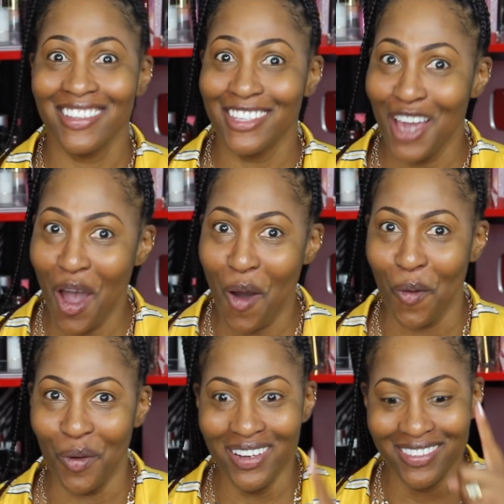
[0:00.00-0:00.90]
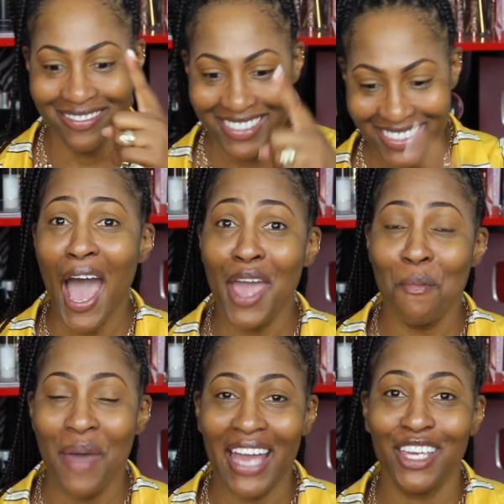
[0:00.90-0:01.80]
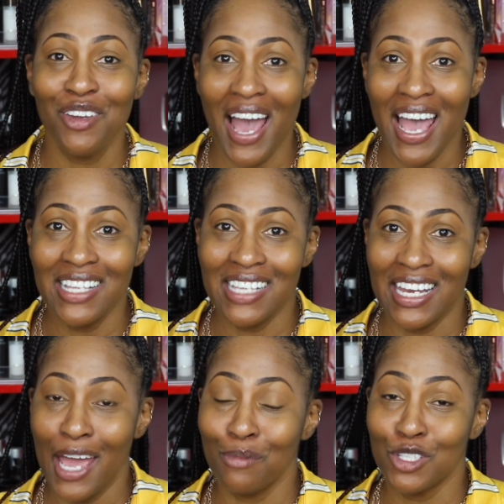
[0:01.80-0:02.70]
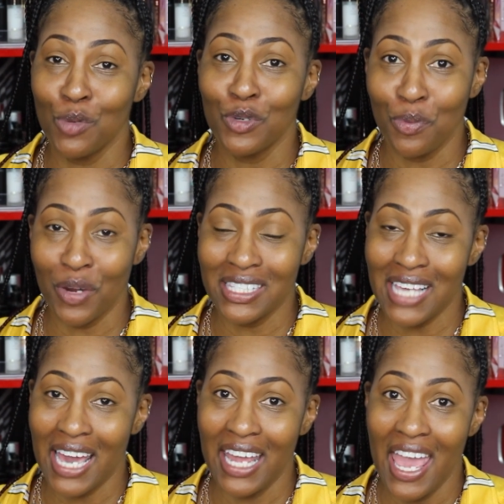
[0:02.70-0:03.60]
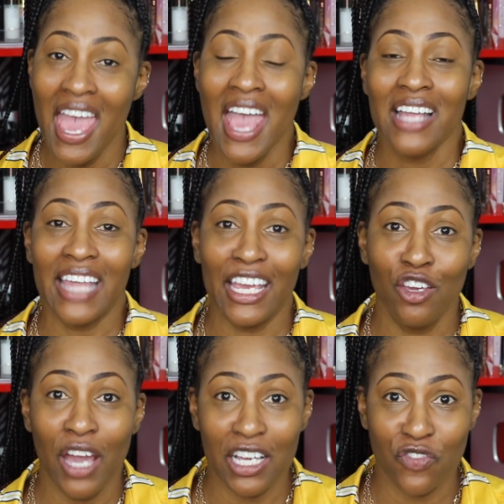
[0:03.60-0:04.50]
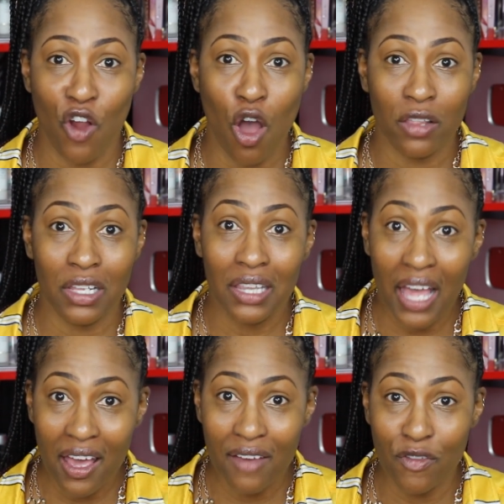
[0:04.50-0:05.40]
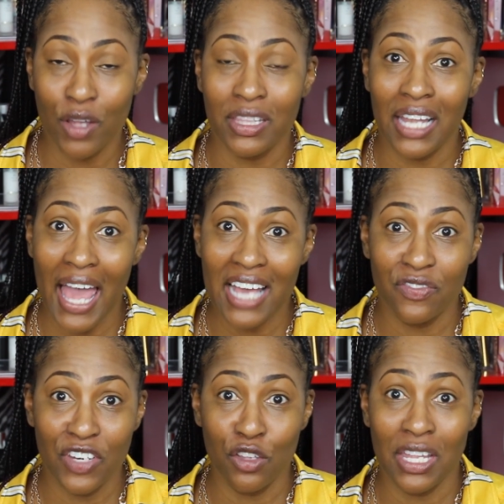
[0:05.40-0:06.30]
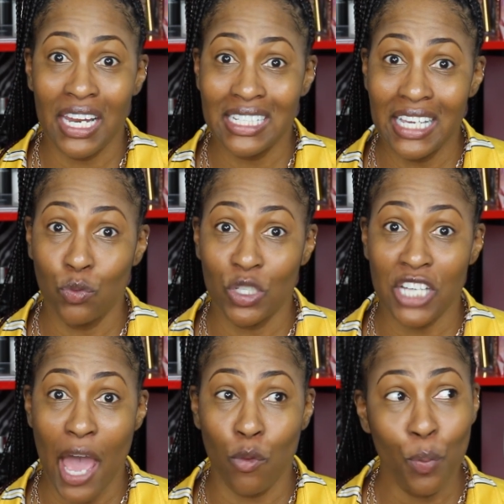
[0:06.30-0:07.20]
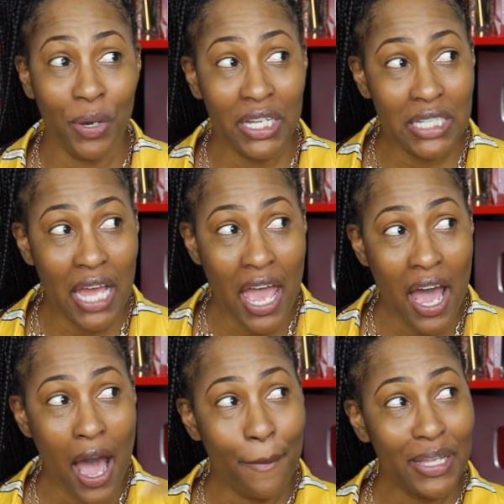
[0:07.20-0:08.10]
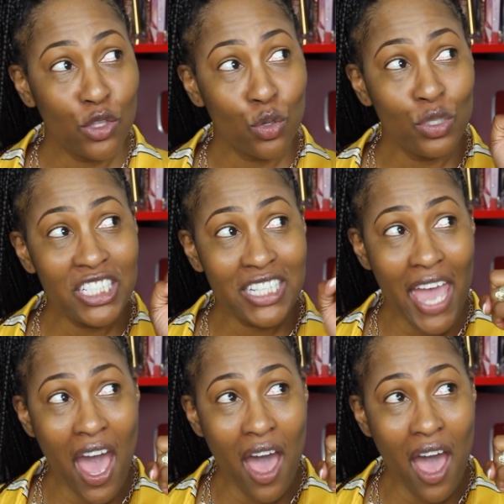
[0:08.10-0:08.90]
Yo, I am back, you guys, and I am super duper excited. Thank you guys for all the love on the last video that I did, which I will put up and through chia,